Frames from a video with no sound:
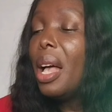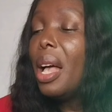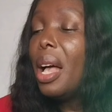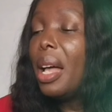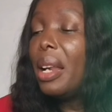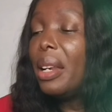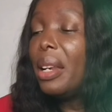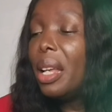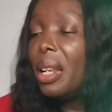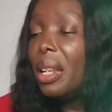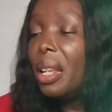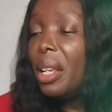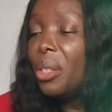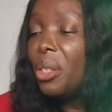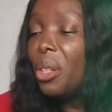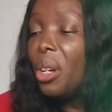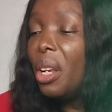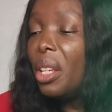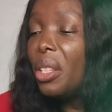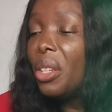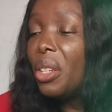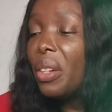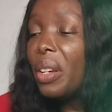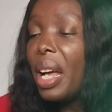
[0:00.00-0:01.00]
and then the
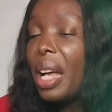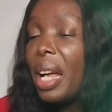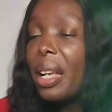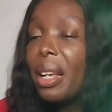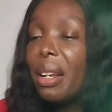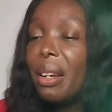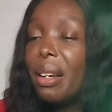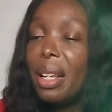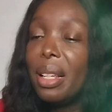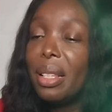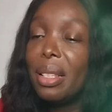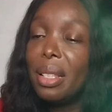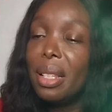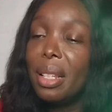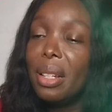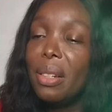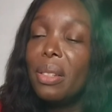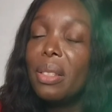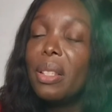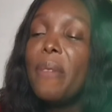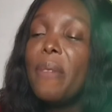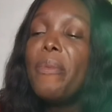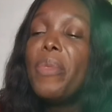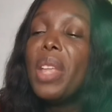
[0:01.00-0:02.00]
genotular killer
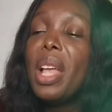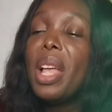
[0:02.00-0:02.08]
cells.